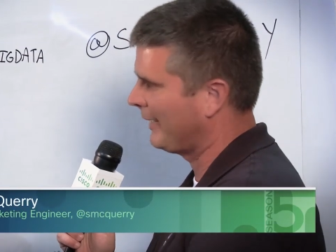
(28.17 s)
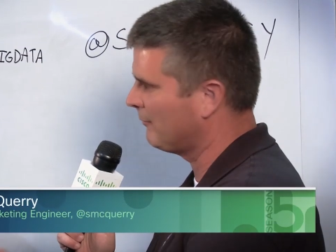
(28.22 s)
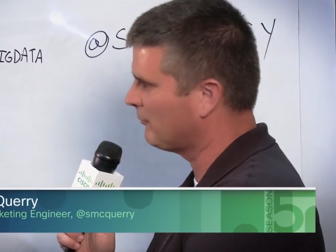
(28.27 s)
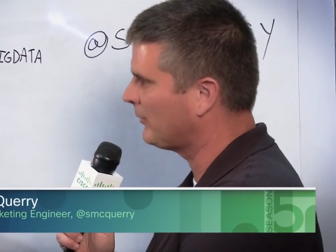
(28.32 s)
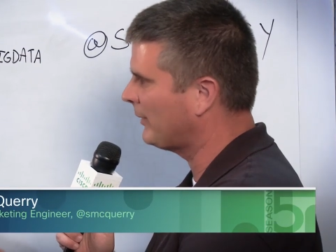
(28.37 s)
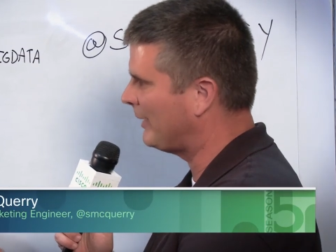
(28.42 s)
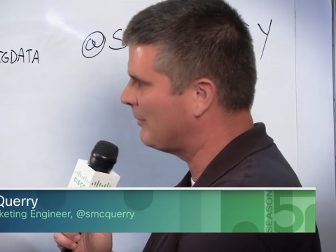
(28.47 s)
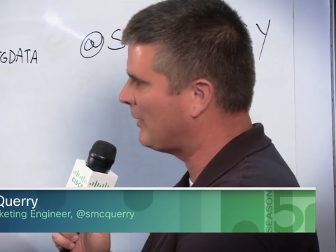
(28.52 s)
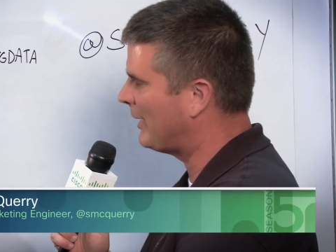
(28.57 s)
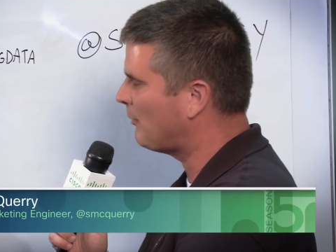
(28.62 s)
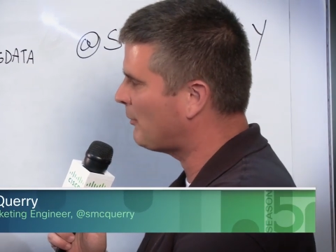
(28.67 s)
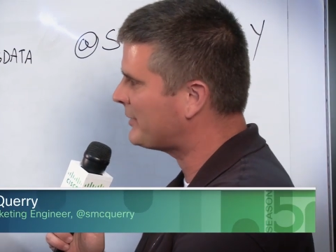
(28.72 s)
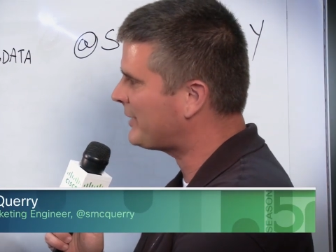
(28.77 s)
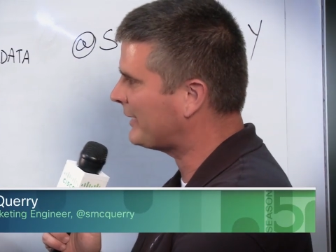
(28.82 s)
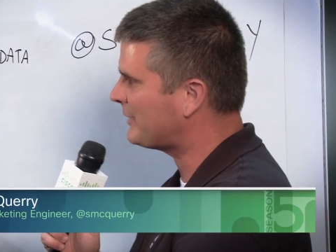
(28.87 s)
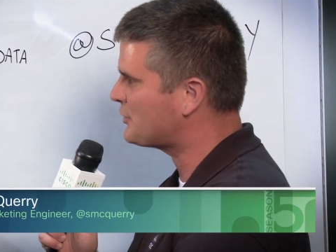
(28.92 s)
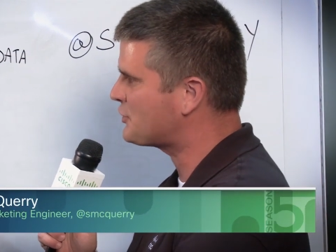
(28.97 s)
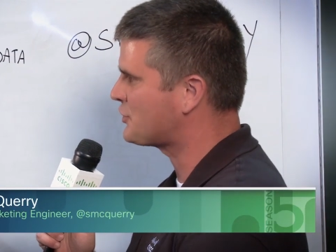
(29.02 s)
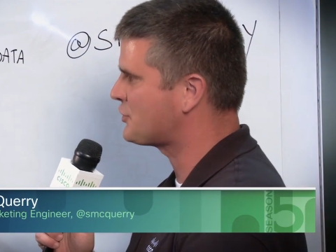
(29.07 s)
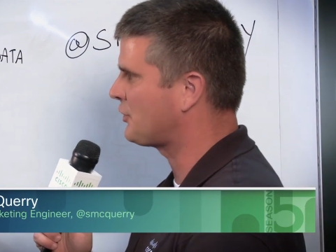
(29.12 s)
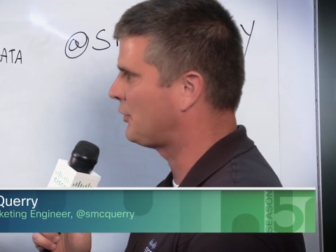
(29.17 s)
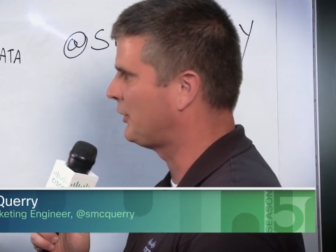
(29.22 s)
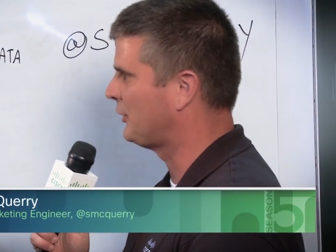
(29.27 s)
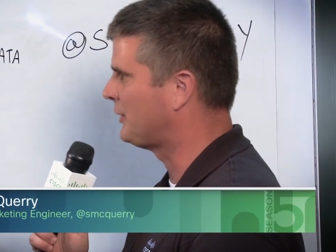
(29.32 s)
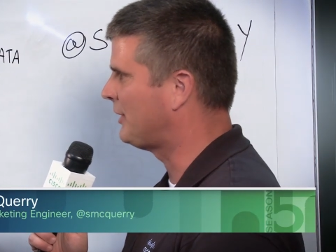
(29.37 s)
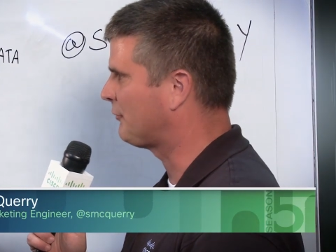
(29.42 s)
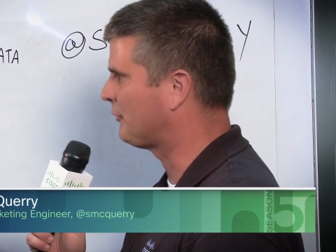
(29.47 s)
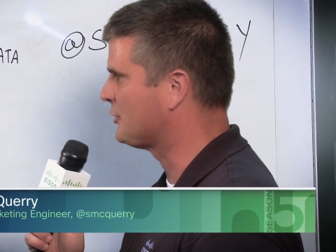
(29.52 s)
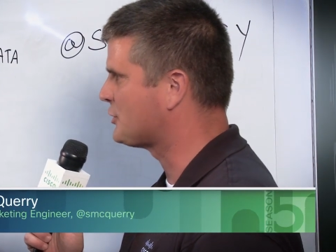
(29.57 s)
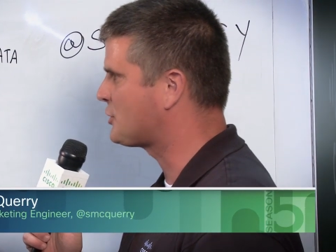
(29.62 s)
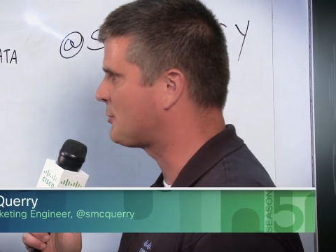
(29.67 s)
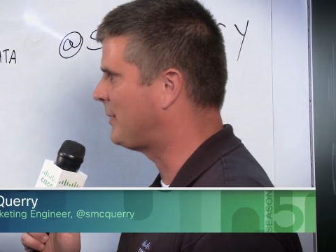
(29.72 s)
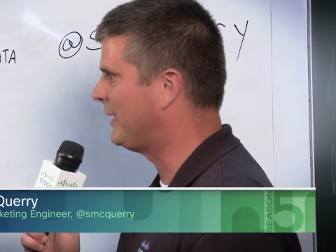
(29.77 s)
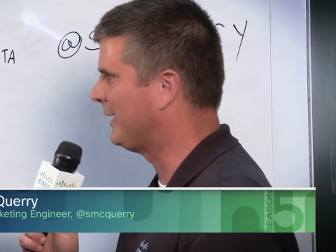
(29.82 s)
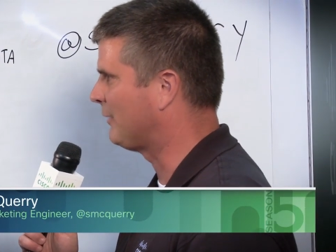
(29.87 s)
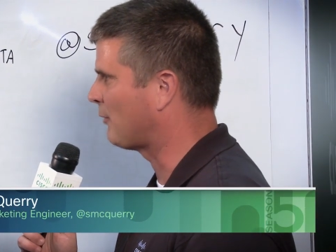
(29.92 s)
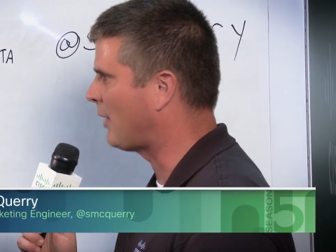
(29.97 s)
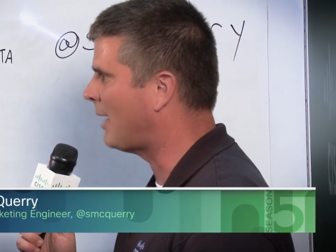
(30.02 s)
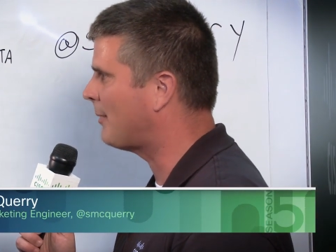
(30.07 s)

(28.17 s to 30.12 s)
And I want to take this as a little different spin.